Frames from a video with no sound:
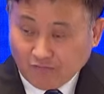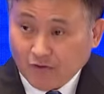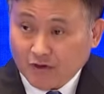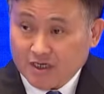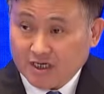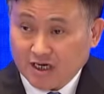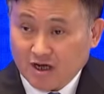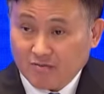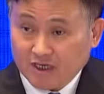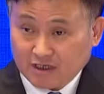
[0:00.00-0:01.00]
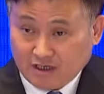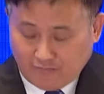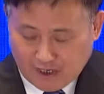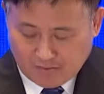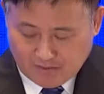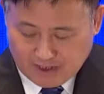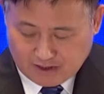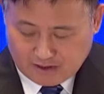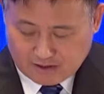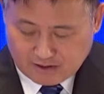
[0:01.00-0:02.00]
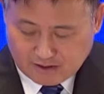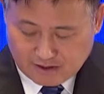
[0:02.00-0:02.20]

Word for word: for economic development.